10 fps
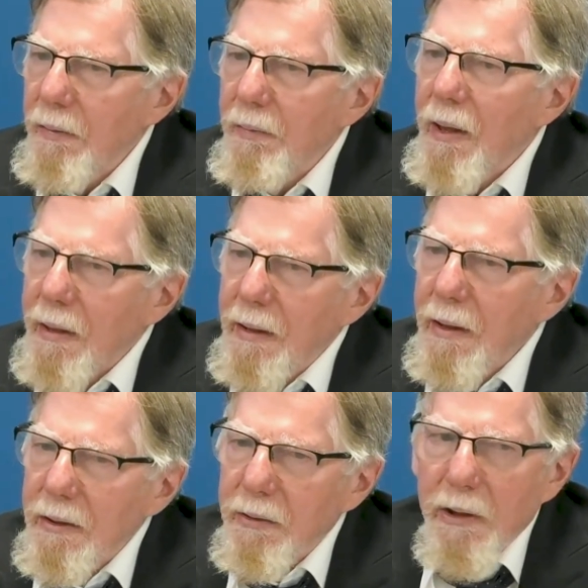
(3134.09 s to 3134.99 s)
Like
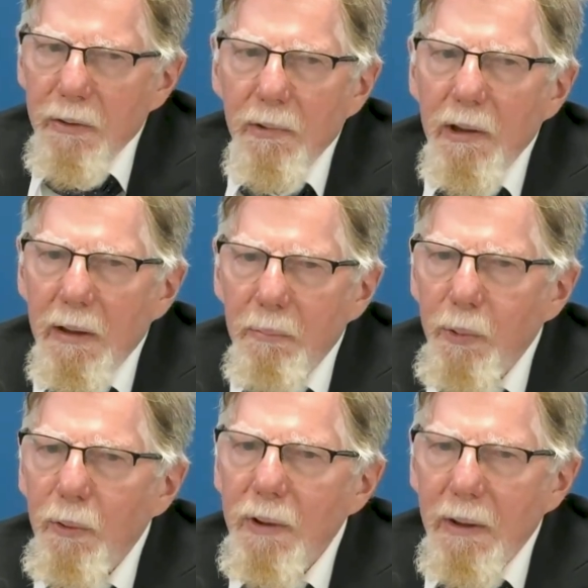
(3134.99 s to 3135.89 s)
it's really
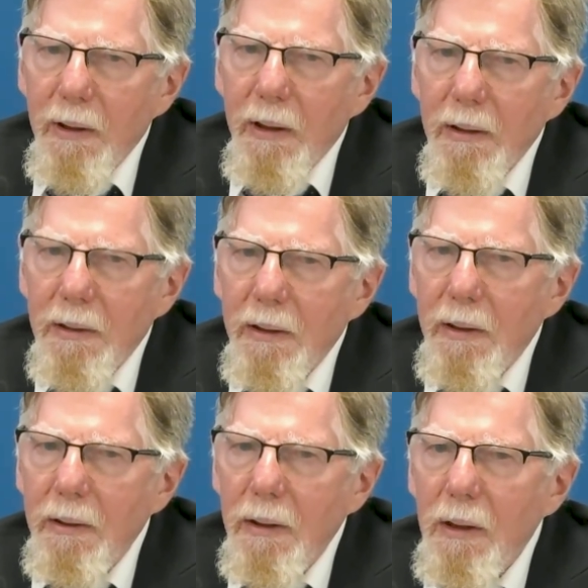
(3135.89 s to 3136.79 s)
important
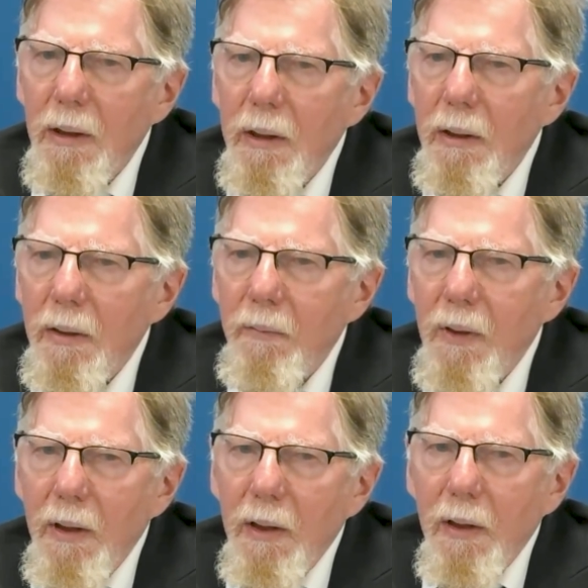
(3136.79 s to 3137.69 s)
that
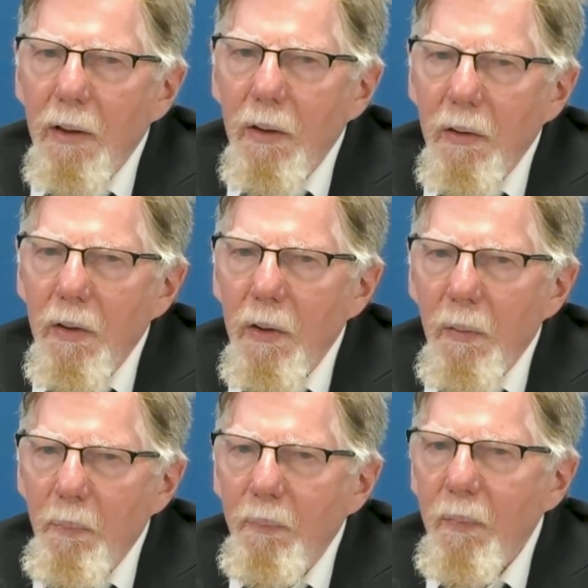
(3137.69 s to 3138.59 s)

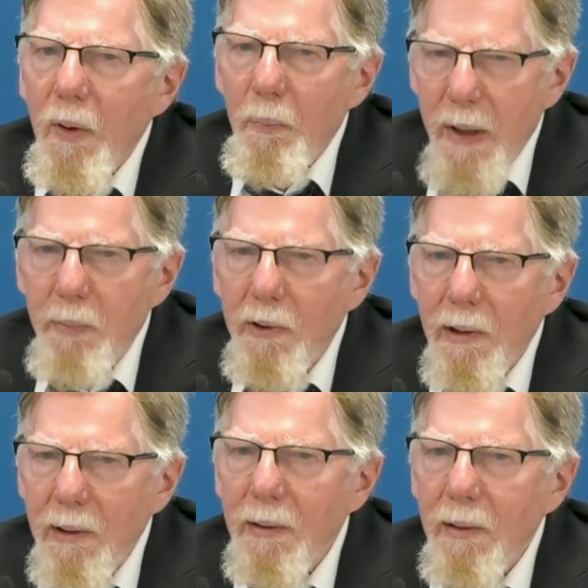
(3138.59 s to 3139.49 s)
the people
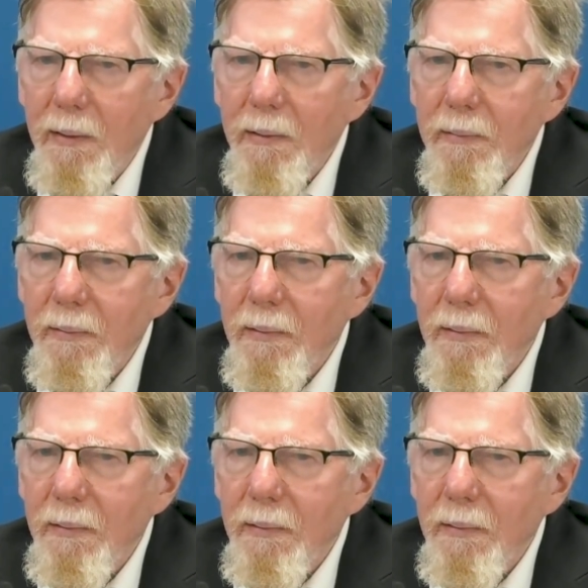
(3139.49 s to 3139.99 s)
are